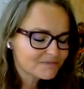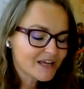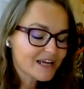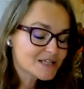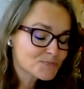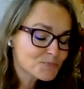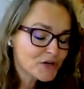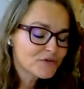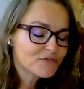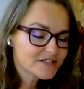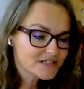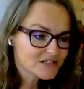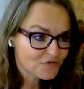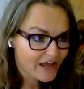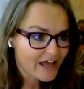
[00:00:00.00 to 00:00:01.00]

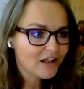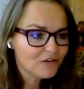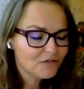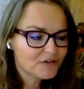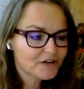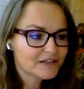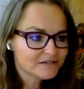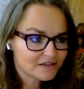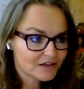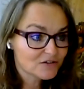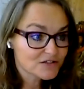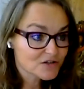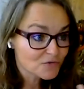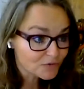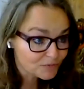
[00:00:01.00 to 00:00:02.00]
experience of health and
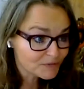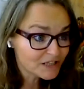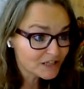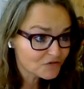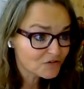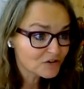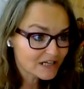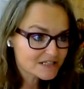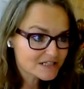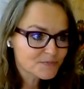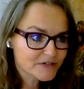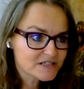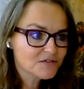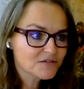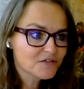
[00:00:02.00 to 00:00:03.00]
also meaningful
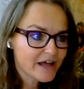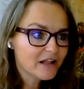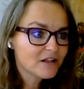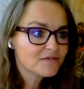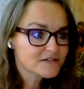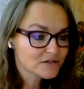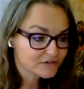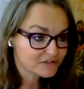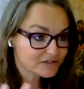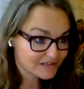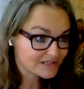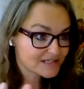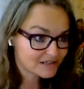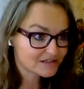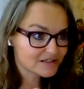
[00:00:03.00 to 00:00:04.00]
aspects of health. So
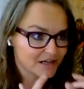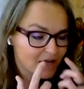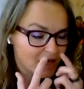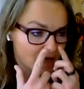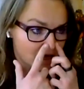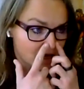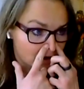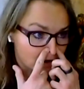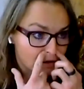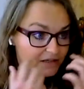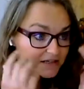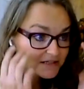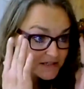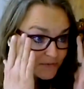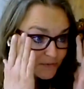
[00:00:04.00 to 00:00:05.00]
these are the
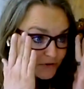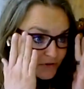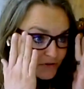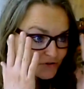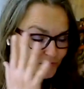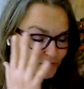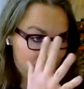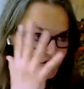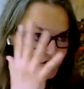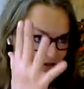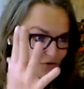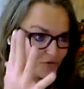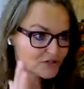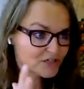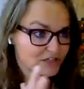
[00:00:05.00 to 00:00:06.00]
colleagues which
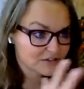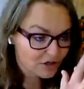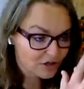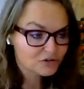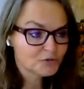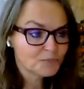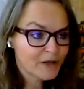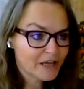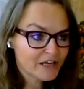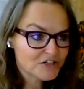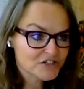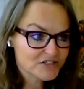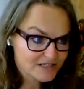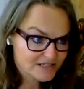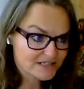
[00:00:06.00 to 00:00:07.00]
really talk to
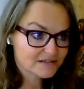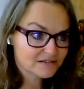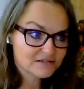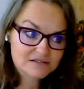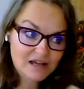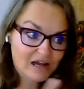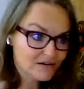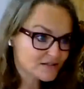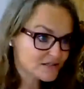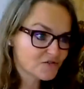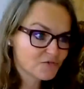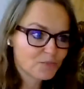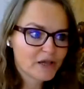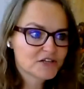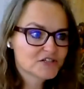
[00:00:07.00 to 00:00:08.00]
patients and thousands
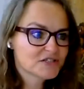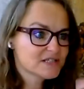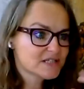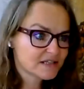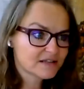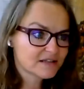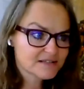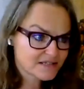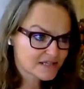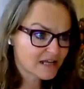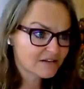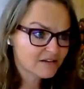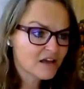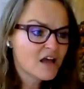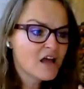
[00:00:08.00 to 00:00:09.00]
of patients and understand
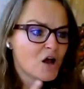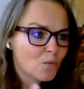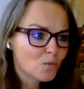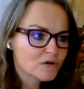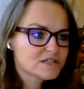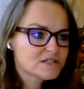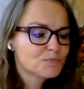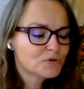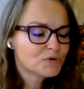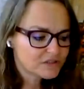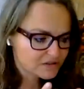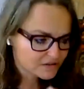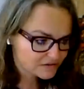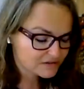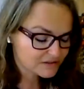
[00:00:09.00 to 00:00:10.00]
what's
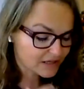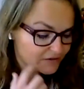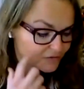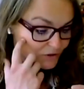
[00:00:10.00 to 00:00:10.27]
important and